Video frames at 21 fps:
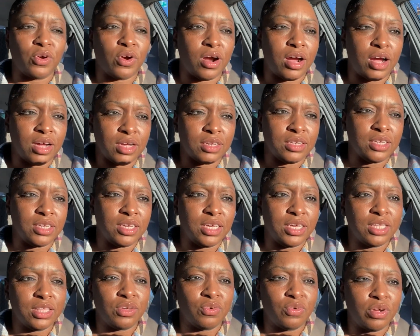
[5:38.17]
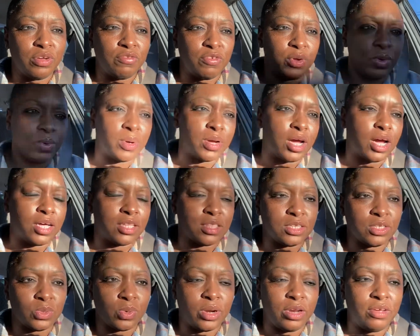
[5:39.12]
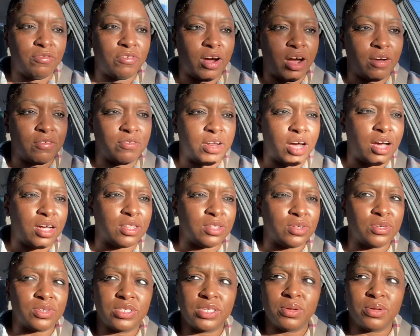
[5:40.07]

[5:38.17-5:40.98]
I did the review and got the $25,